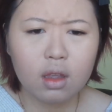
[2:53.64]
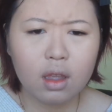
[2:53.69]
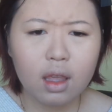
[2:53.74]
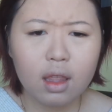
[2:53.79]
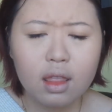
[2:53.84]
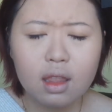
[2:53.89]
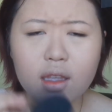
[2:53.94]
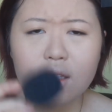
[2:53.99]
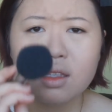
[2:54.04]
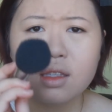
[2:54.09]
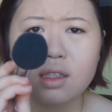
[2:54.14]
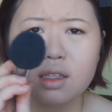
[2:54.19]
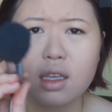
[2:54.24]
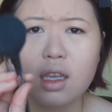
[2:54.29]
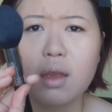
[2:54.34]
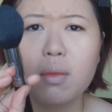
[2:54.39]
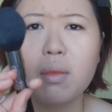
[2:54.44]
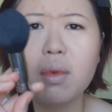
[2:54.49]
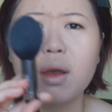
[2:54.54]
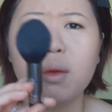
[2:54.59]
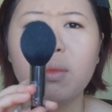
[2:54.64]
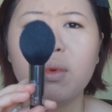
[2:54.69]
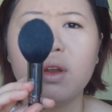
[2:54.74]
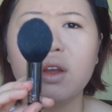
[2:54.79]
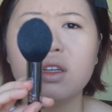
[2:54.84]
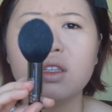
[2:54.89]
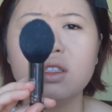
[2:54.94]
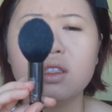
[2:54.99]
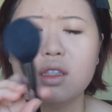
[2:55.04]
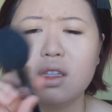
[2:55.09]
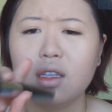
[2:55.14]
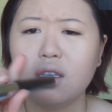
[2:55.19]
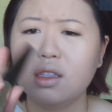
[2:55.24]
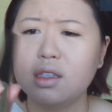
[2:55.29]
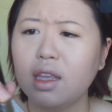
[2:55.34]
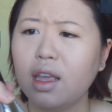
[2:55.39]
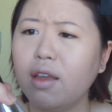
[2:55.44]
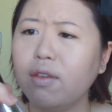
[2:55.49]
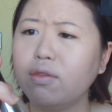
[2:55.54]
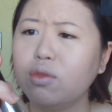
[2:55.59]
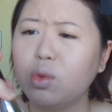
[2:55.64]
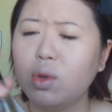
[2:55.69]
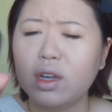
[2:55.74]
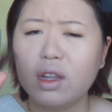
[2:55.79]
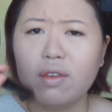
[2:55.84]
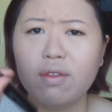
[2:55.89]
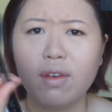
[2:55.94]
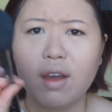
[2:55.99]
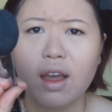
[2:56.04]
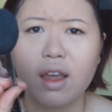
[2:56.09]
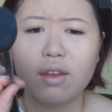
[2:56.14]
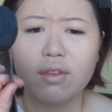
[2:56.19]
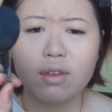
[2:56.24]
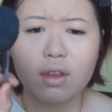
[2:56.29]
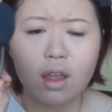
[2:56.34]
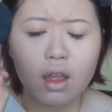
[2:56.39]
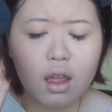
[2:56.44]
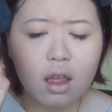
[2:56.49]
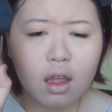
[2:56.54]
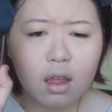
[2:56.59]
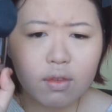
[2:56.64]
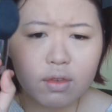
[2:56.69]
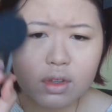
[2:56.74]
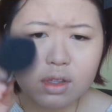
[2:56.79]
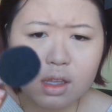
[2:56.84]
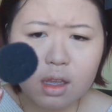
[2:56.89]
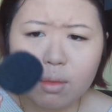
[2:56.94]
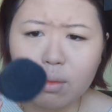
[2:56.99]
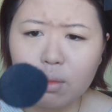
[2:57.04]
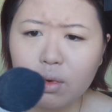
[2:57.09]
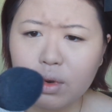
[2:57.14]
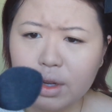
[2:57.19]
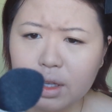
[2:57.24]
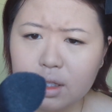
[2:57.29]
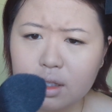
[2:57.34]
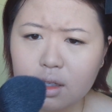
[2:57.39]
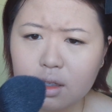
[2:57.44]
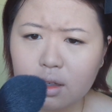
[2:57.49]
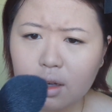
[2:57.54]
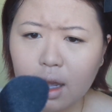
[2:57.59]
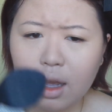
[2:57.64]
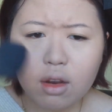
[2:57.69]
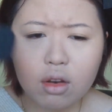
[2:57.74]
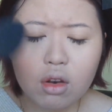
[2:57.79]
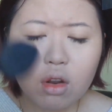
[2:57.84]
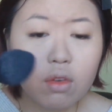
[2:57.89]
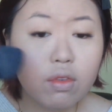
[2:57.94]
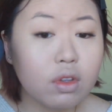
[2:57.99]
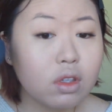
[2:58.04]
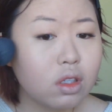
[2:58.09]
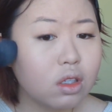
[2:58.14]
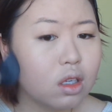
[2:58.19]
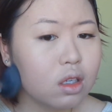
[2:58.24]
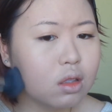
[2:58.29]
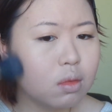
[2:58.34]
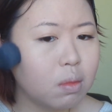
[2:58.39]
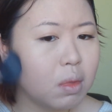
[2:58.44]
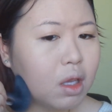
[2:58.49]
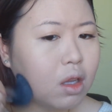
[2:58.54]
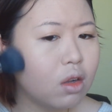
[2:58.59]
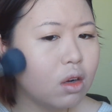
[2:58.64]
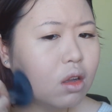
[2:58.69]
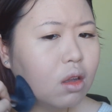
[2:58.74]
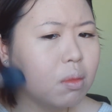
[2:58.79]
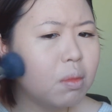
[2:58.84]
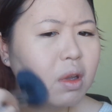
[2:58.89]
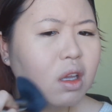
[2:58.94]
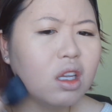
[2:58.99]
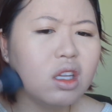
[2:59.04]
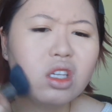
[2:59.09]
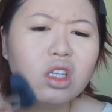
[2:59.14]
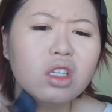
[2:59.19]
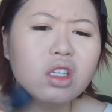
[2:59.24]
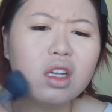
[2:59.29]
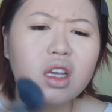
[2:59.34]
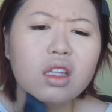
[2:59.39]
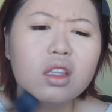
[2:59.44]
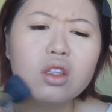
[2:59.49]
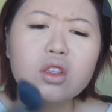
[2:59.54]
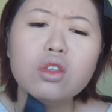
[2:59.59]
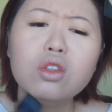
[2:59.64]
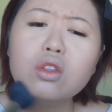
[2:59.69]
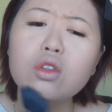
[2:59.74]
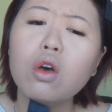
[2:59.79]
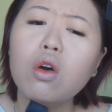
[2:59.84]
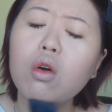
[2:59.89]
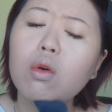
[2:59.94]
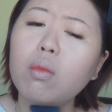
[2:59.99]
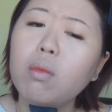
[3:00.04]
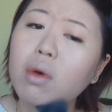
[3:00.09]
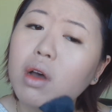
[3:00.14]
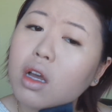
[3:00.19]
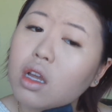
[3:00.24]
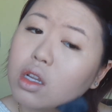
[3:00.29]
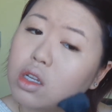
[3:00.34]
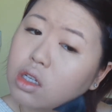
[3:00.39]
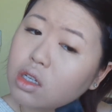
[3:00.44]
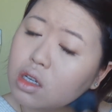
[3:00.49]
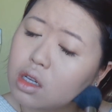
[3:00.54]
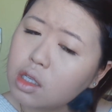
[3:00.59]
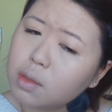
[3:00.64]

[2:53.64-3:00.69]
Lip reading: And this Sigma brush, this F25, for some reason, I don't know if it's just me or not, but it sheds so much.